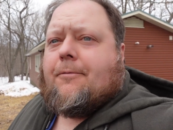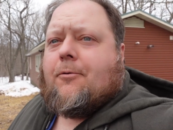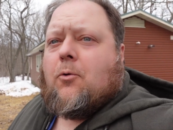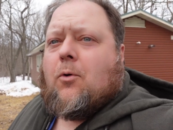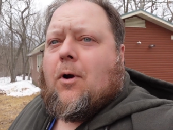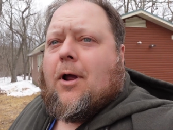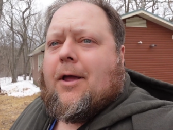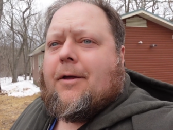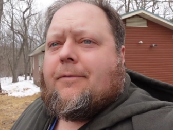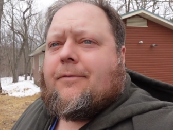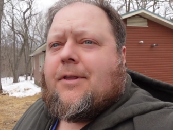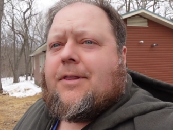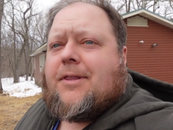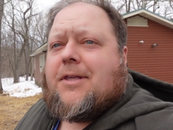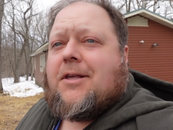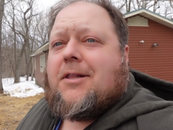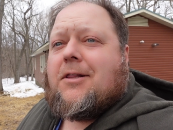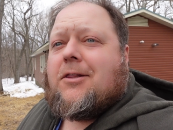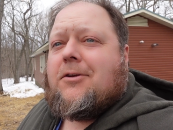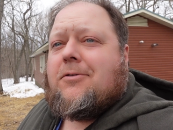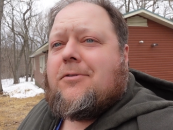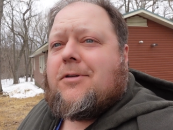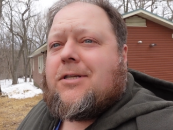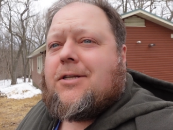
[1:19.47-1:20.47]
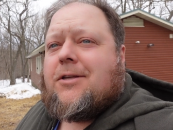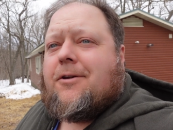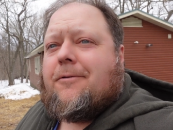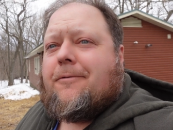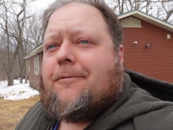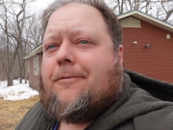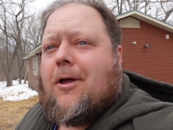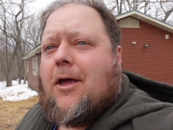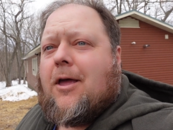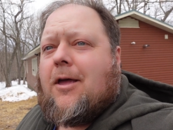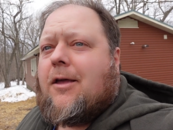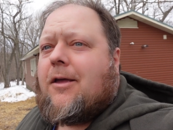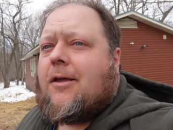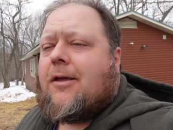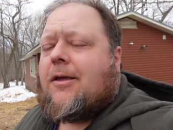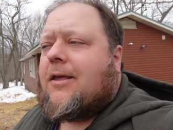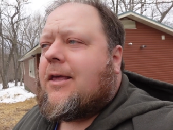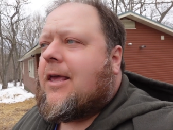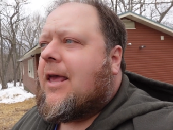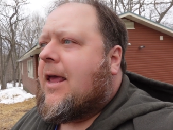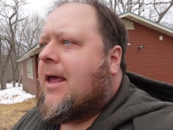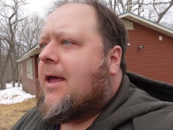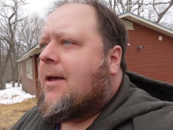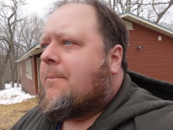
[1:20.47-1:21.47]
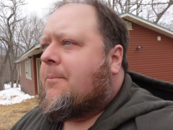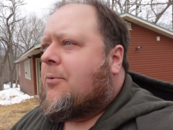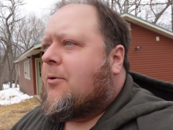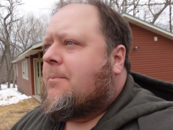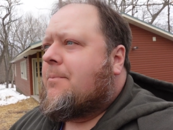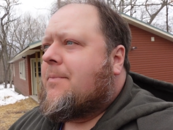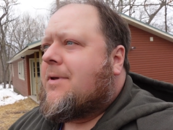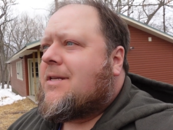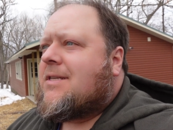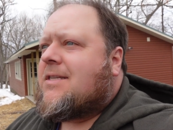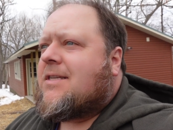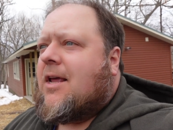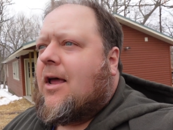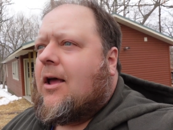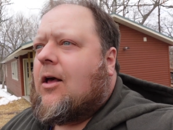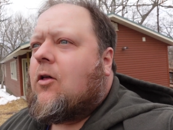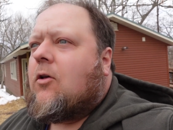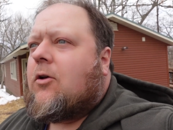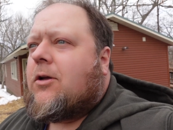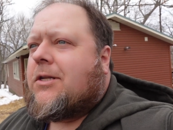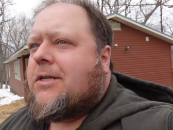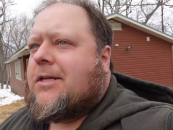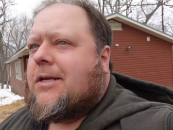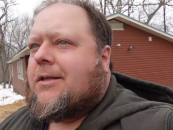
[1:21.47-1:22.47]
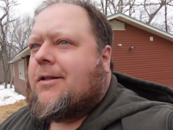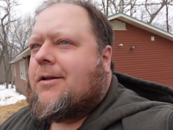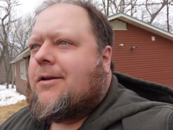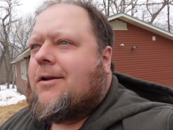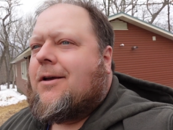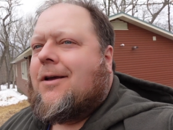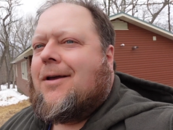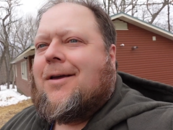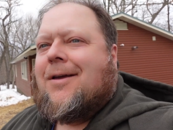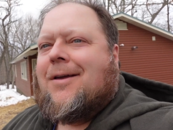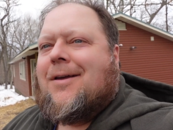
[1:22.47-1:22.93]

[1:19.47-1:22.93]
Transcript: arrived at the elusive Camp Miss Elkton